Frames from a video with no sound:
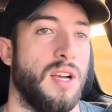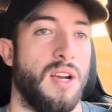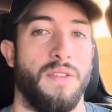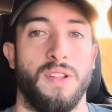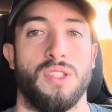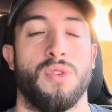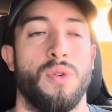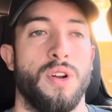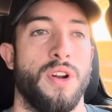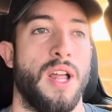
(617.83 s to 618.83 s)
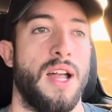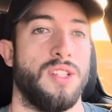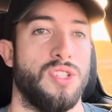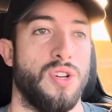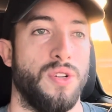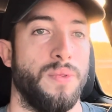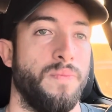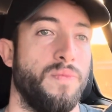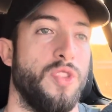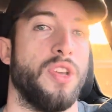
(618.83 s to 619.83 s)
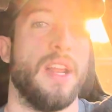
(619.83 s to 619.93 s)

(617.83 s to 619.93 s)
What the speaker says: if it's a corner lot. So you can